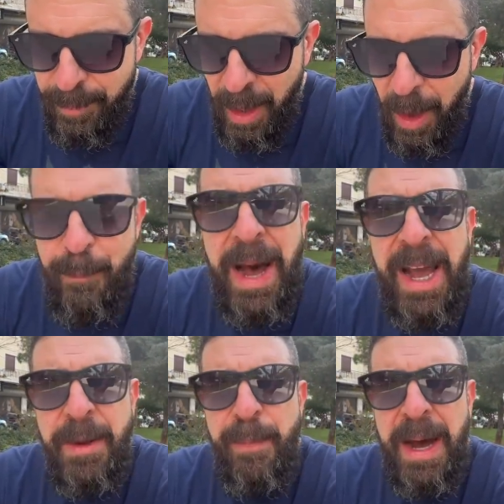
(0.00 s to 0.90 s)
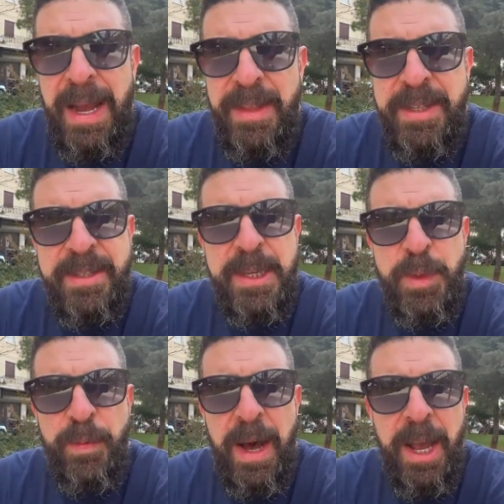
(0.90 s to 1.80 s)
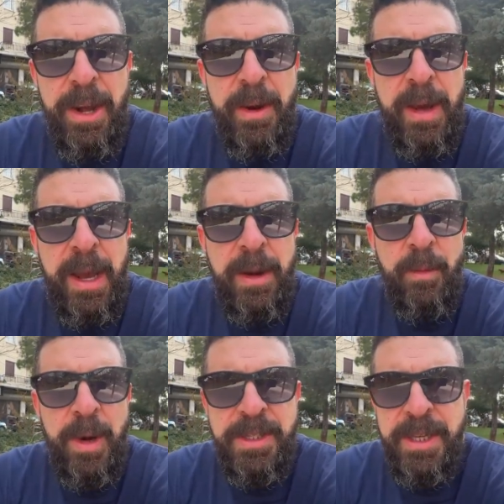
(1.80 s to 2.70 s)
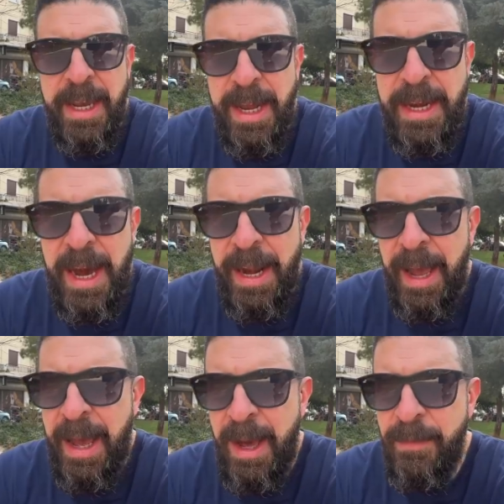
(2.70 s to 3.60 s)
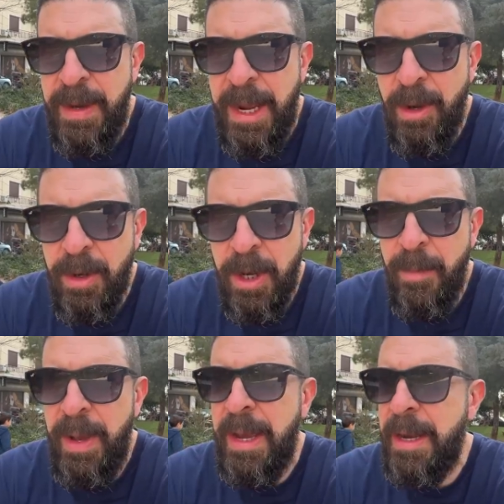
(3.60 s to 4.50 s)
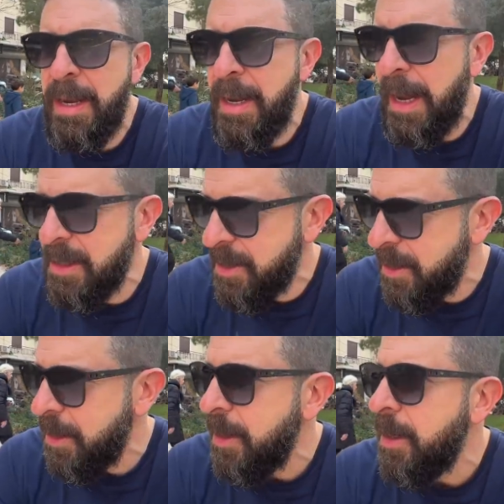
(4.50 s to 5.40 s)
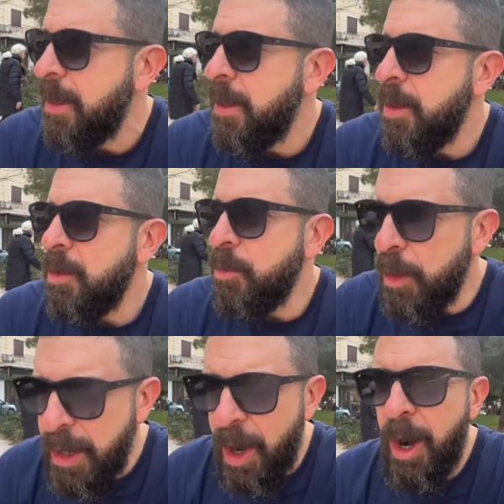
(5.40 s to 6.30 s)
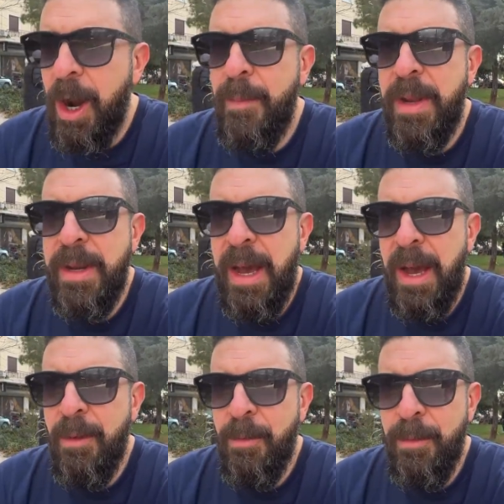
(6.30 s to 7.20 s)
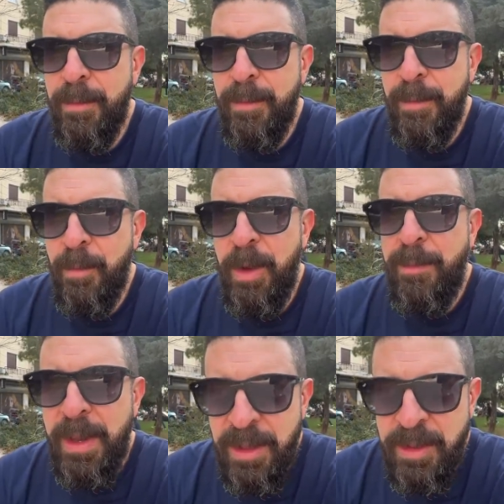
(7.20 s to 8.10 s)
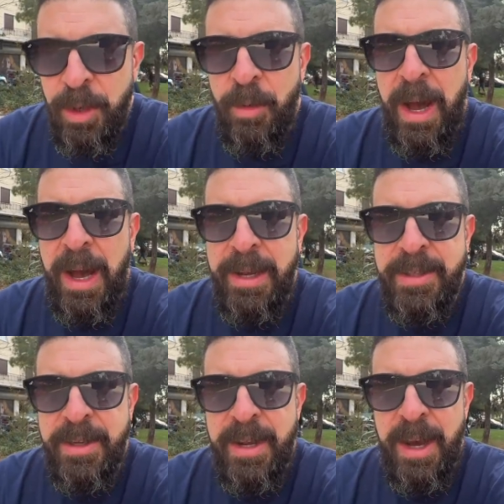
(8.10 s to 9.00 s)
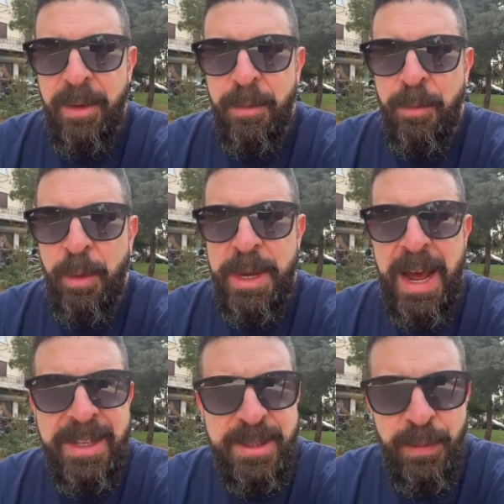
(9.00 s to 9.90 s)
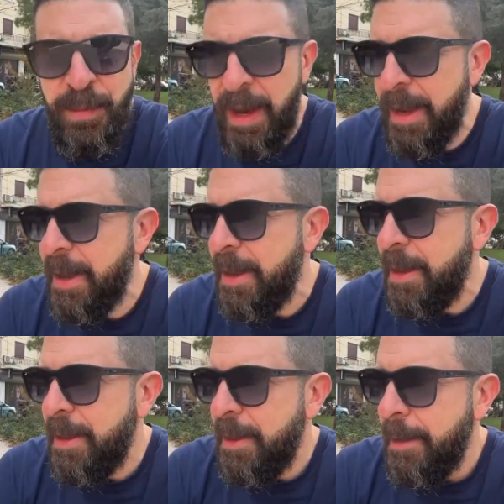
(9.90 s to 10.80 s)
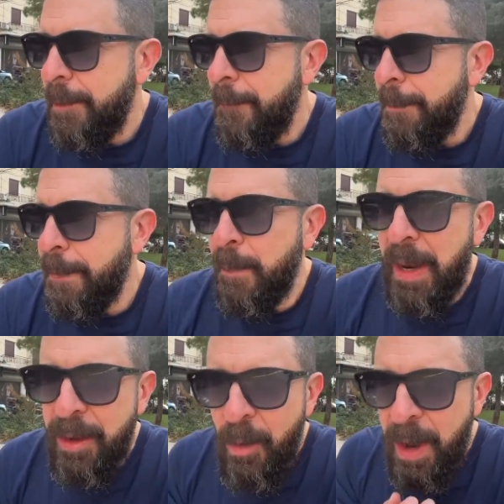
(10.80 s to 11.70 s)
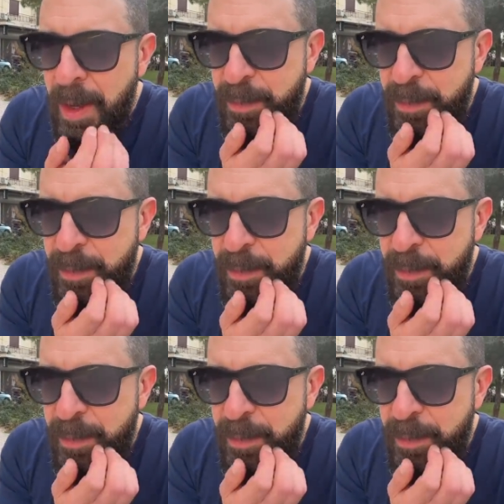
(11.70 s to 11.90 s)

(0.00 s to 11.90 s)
abide by this ceasefire and once again not have NATO come in and not rearm and not remilitarize and not renazify. I mean, I don't want to